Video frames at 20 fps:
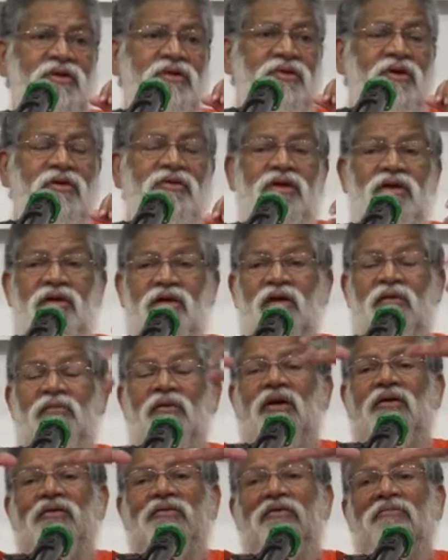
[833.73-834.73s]
talking
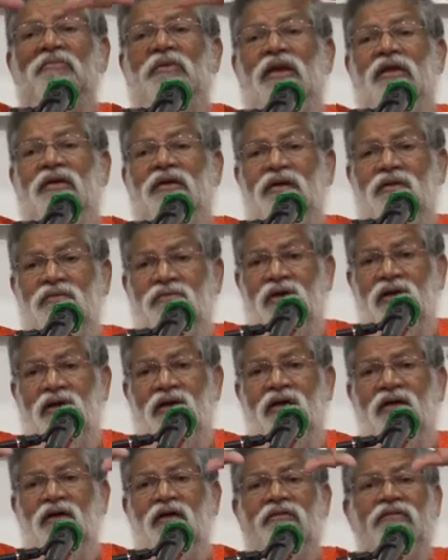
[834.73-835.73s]
about the Milky
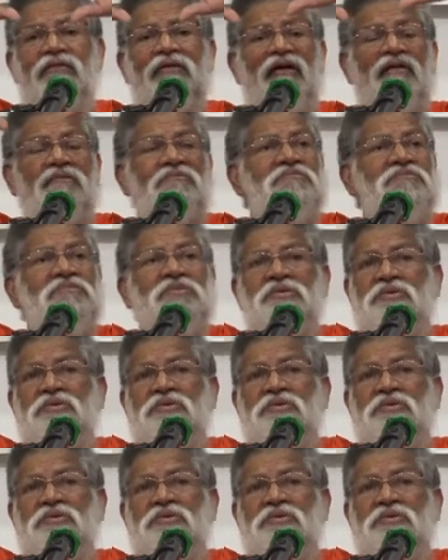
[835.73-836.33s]
Way and then